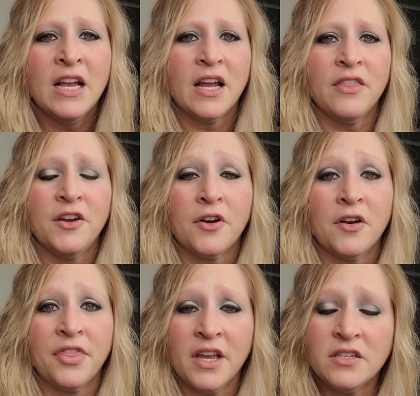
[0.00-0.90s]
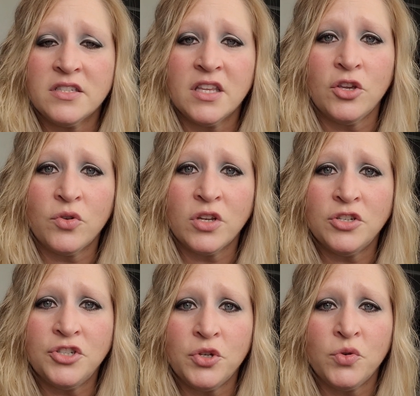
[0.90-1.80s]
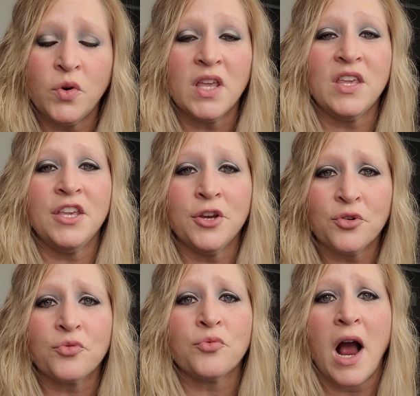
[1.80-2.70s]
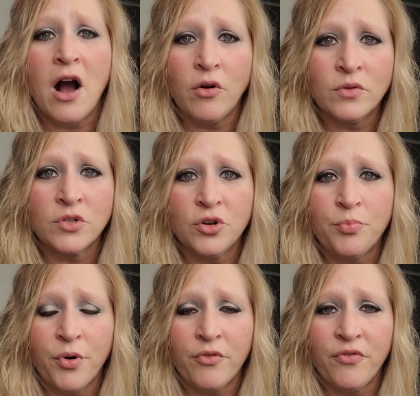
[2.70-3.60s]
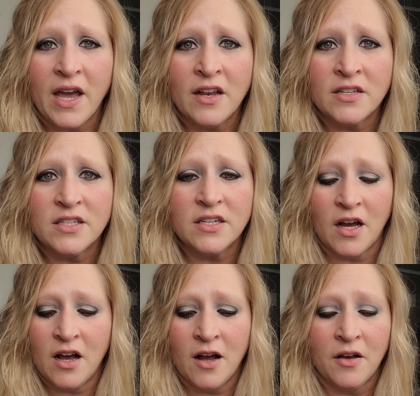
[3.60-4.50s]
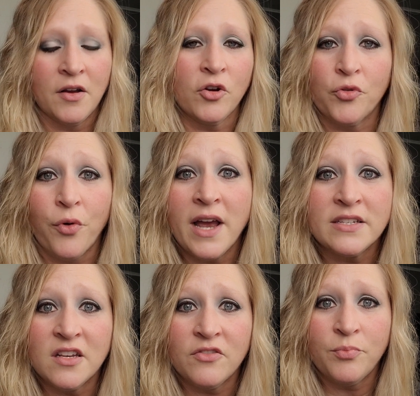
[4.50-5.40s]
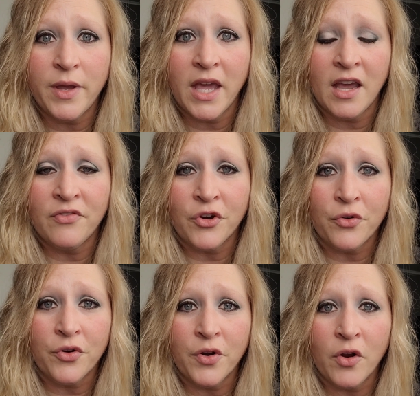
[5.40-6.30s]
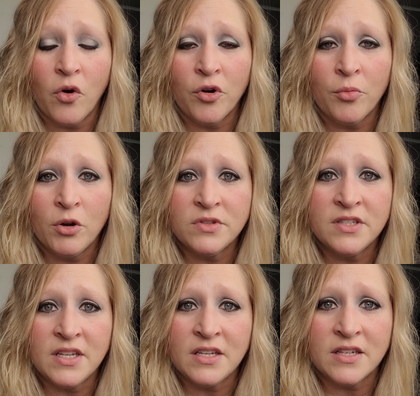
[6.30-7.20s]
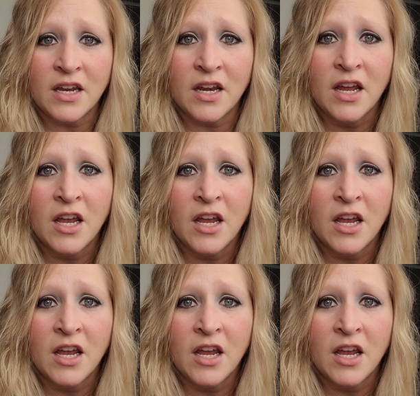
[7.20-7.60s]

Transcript: And there are things that you can do year-round to prevent aggressive behavior during hormone season.